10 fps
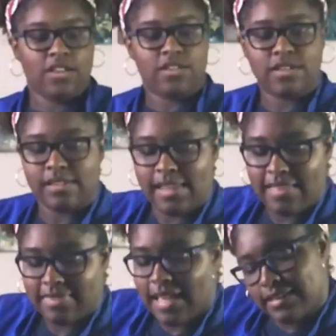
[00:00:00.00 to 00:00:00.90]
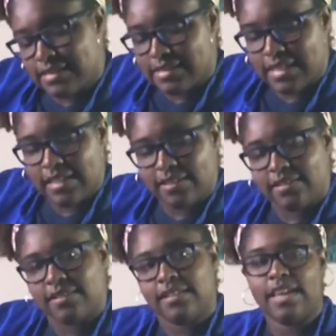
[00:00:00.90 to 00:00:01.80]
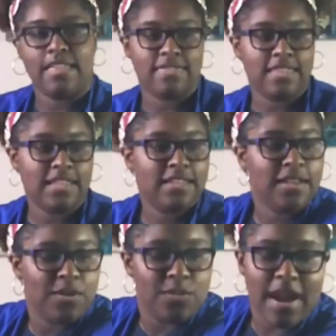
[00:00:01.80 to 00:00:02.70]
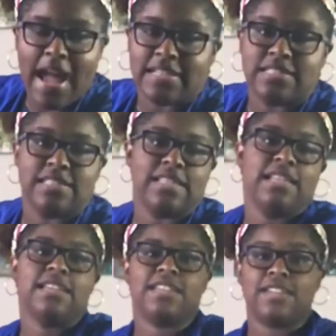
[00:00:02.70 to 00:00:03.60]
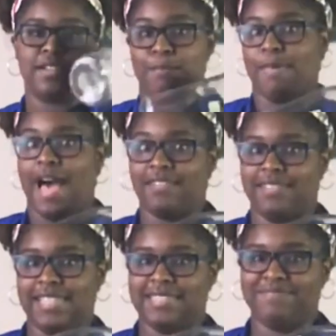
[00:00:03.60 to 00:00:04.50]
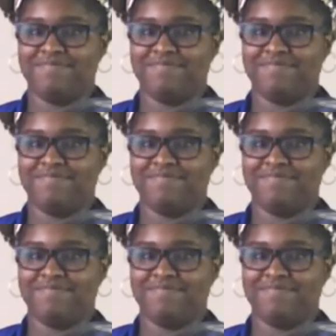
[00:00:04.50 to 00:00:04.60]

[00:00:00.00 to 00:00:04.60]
You're going to let that sit, and then we're actually going to bottle